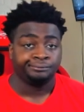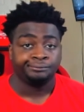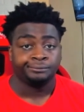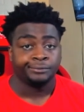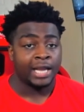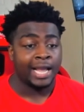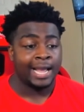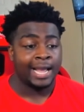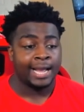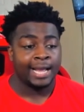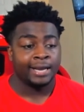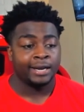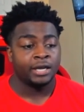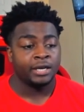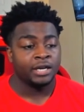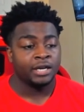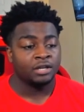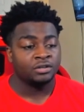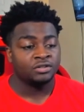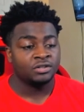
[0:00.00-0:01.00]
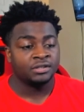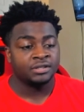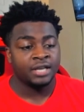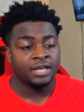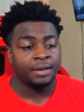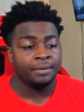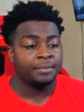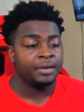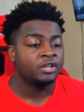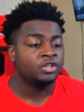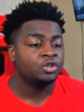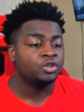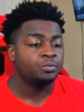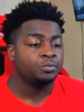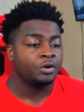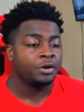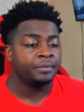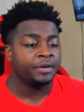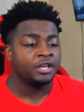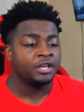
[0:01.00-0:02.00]
I ain't got nothing else to say, man. It's your
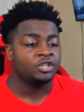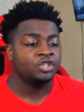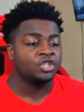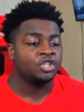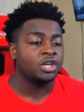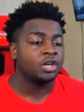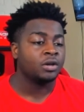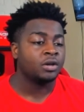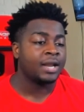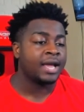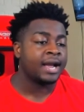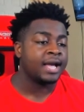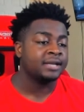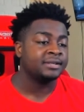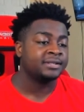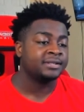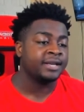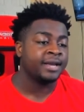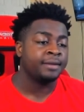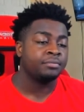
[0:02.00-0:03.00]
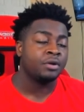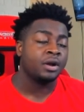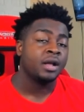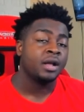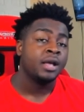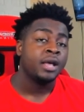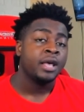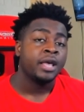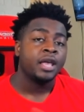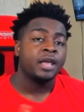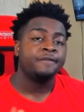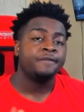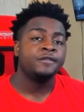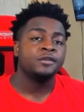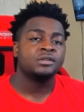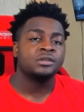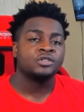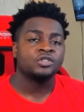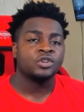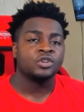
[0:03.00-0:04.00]
boy, BasedChiko. Like I said, bro, if you
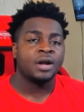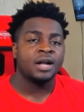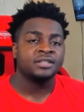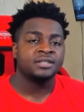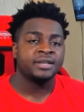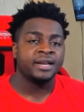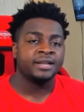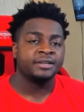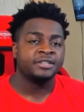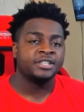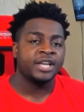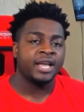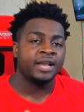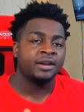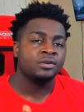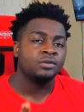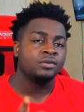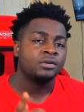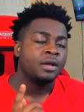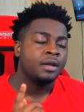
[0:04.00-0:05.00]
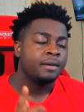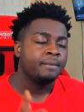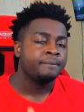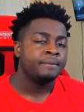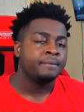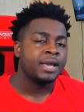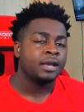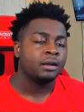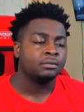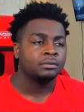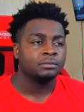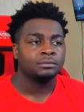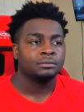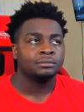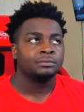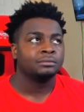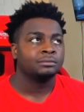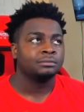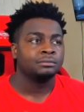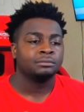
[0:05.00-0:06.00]
subscribe to that channel, make,
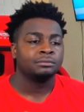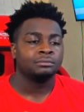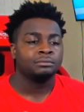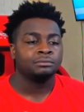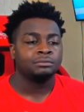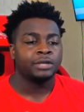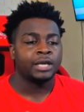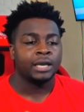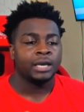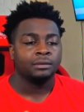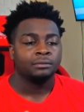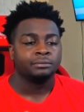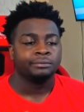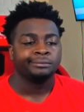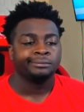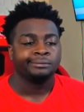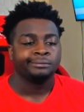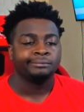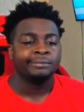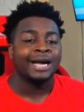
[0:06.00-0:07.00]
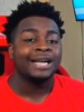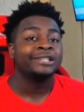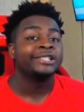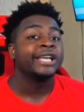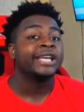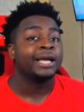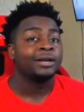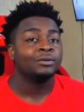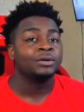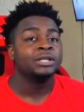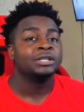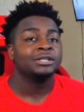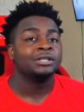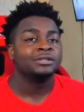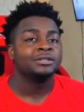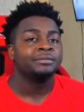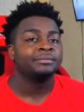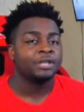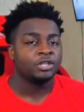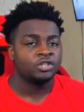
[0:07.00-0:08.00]
yeah. my channel at
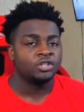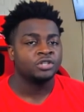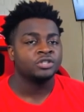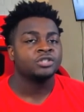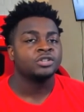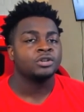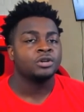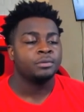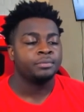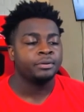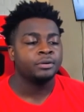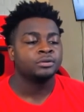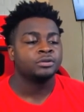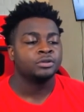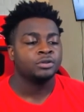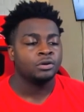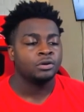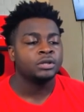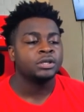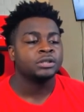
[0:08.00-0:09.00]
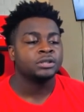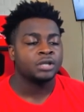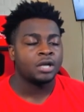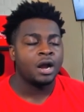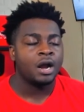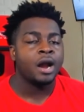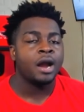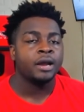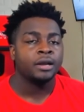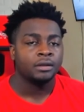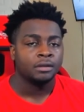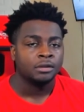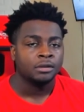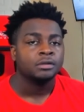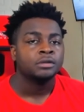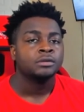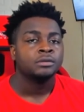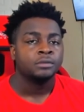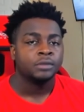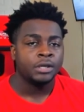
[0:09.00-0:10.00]
least. Make sure you turn on post noties, all right?
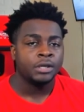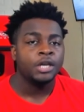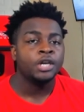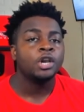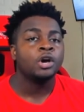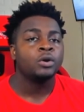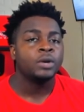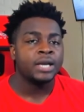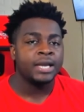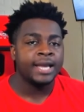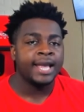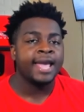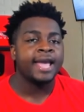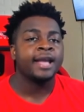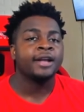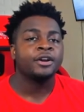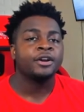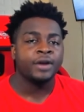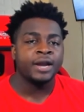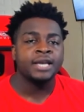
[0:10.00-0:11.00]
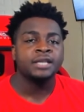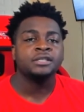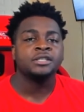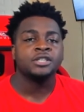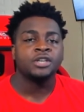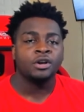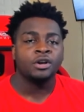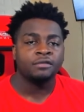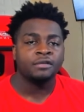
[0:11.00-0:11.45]
We need Noti gang crazy over